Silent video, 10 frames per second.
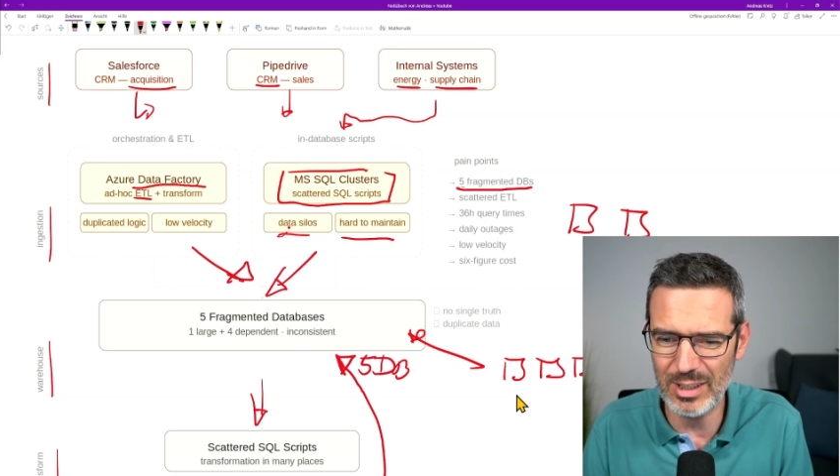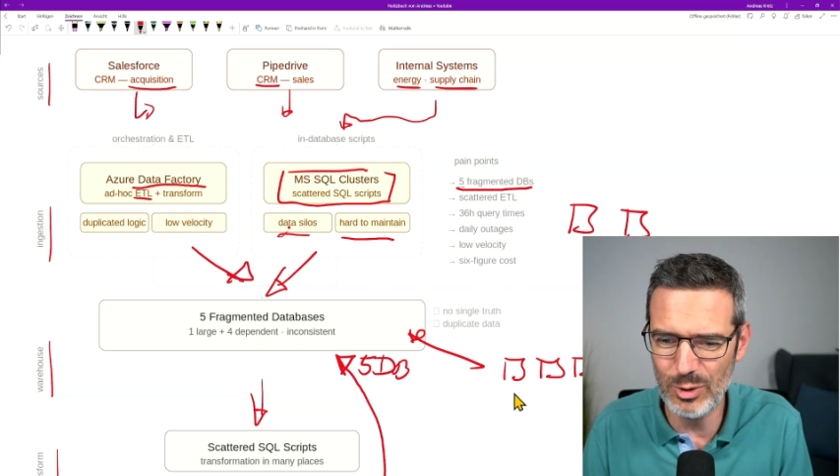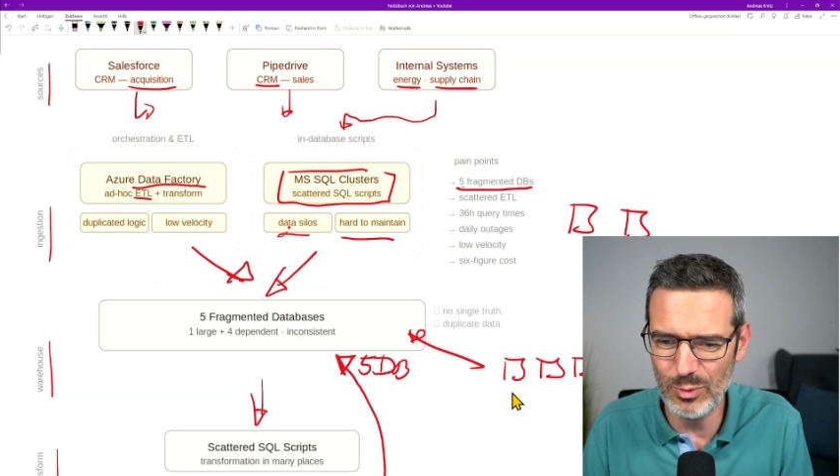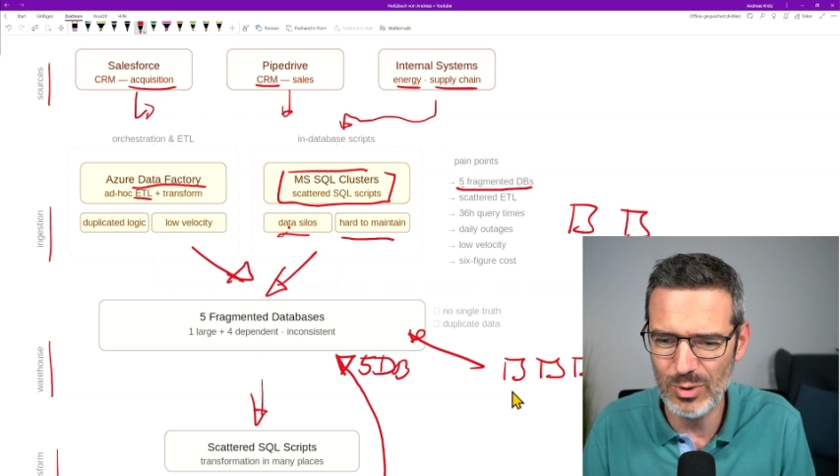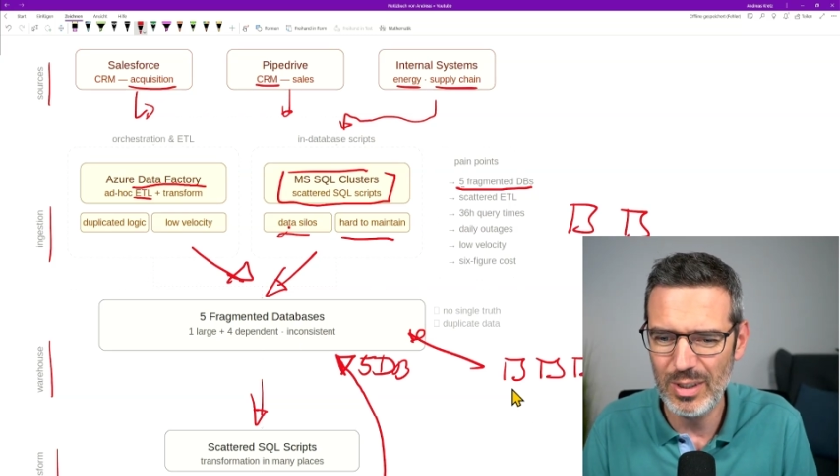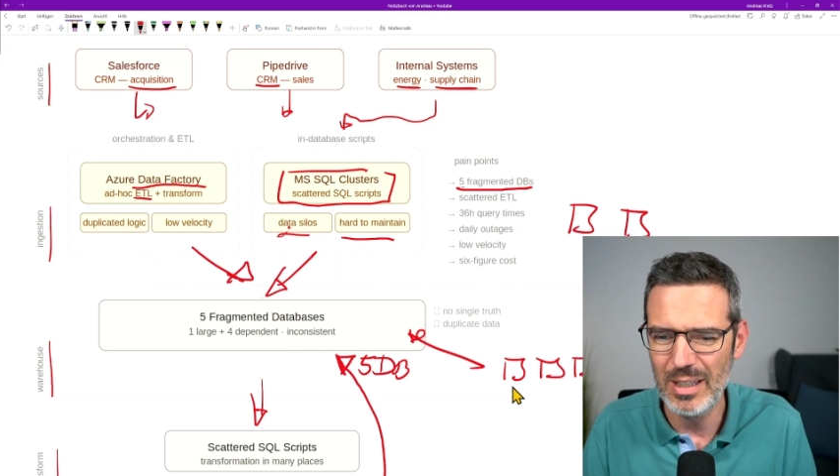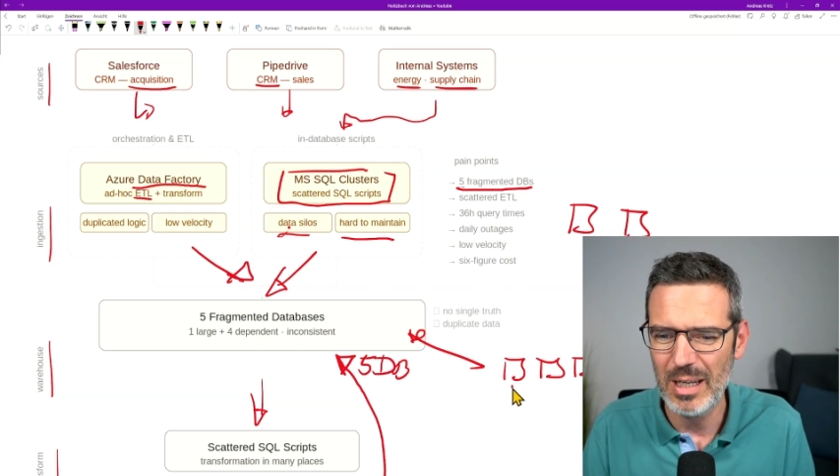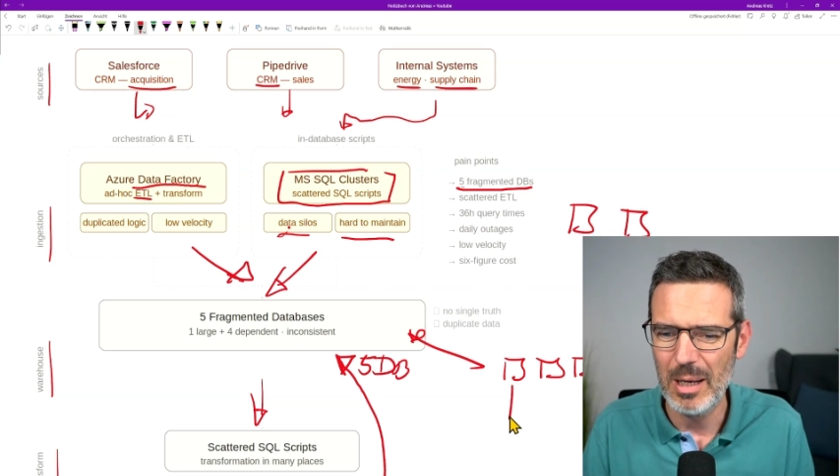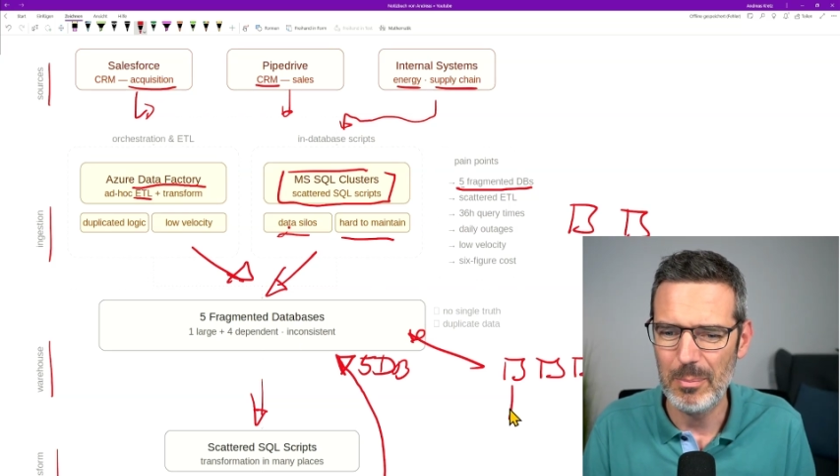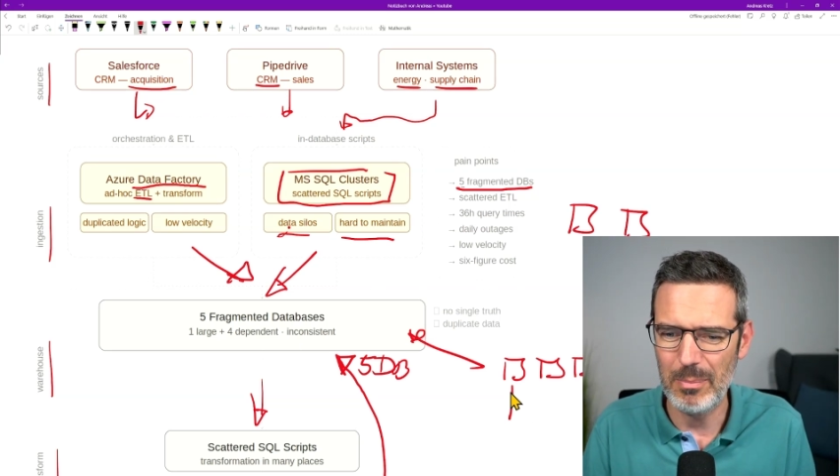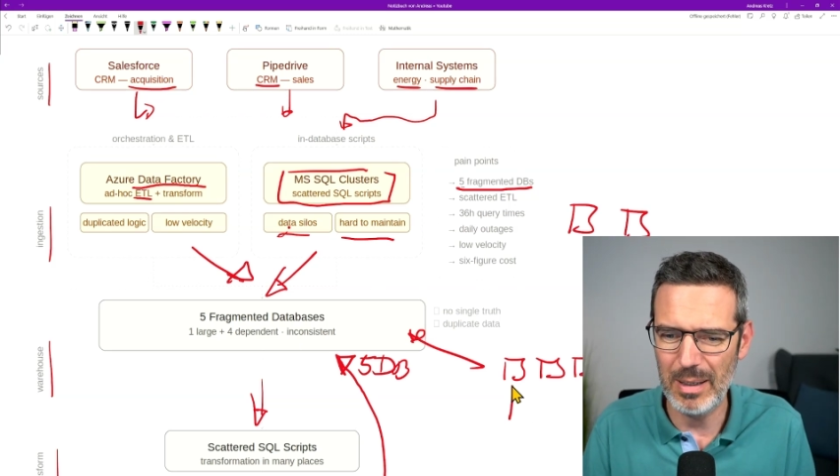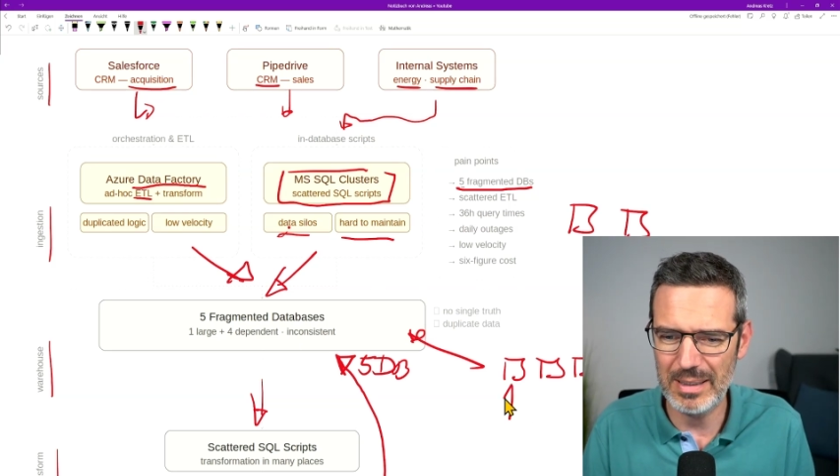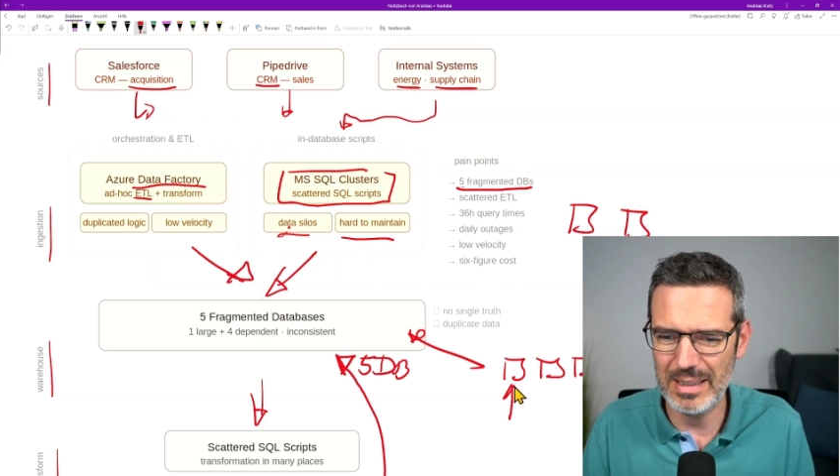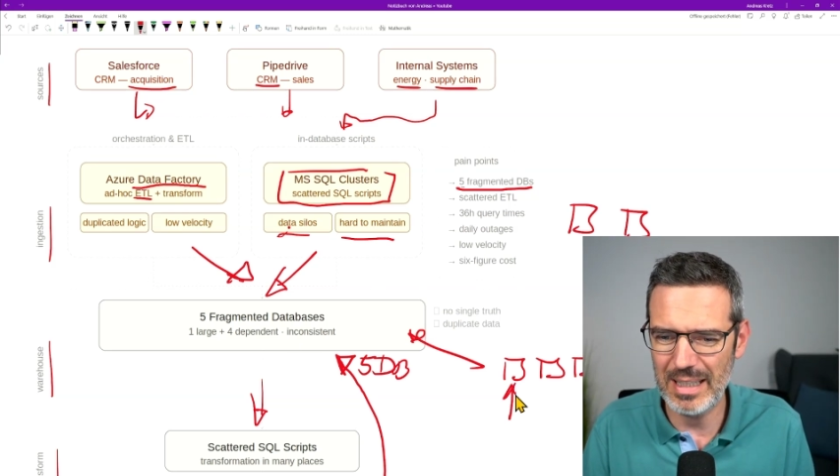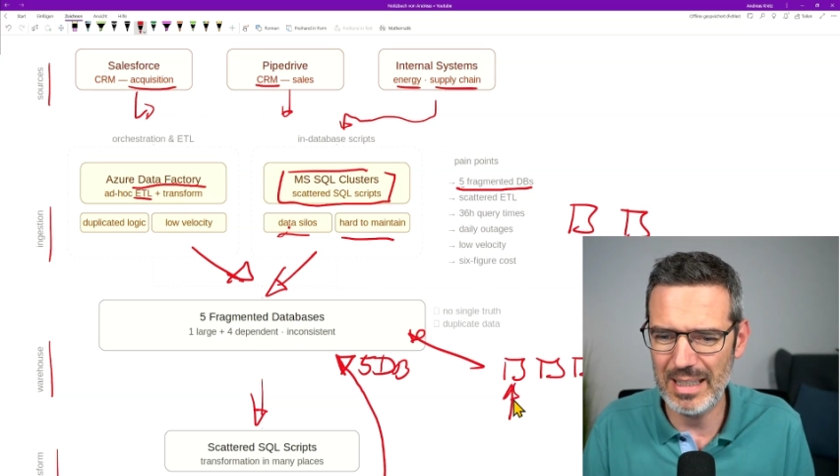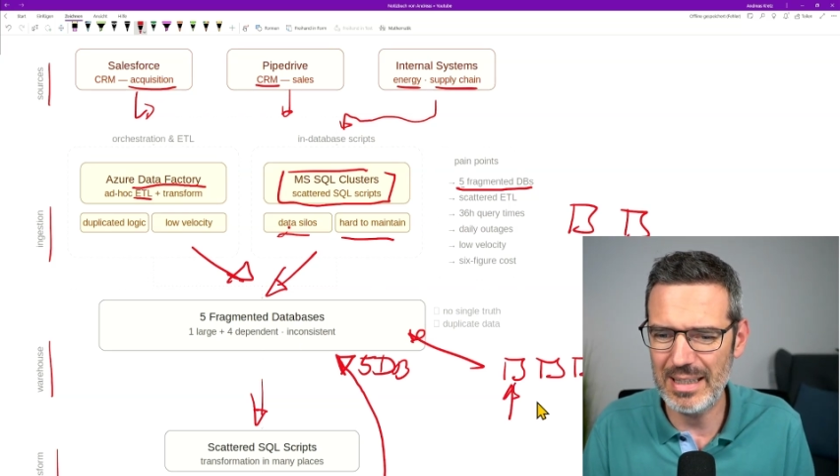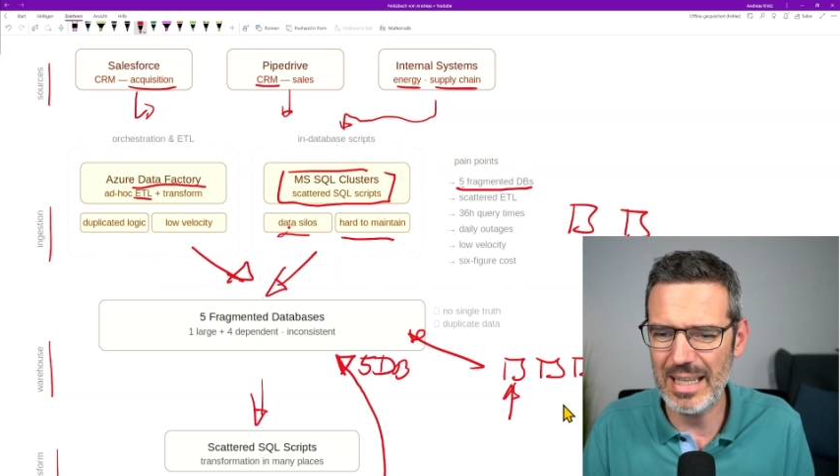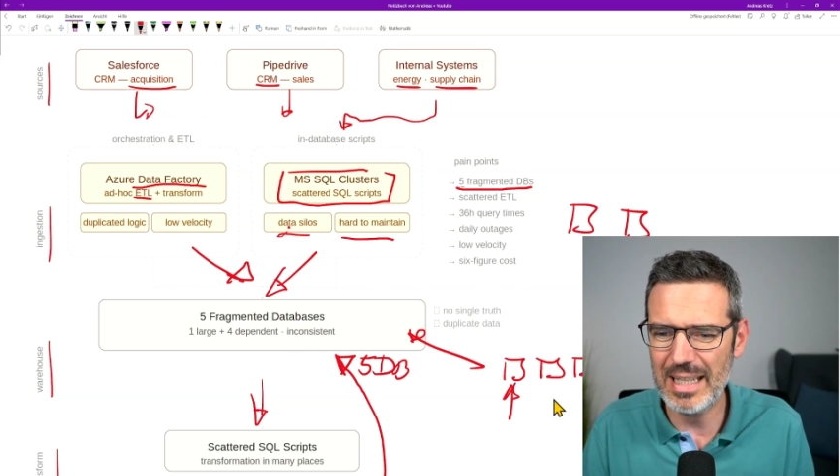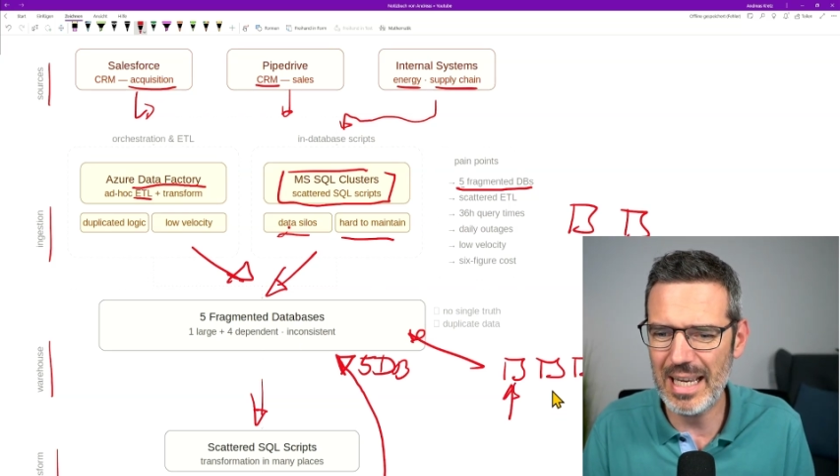do, but they